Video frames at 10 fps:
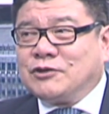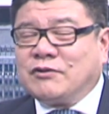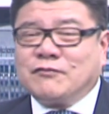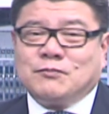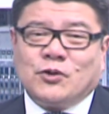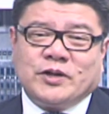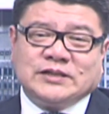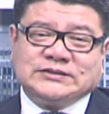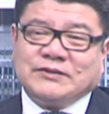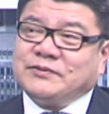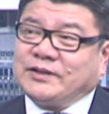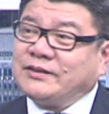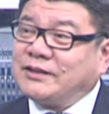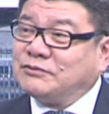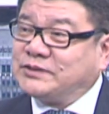you have more than
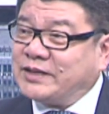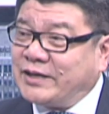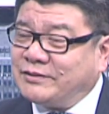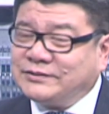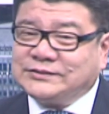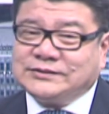17,000 islands.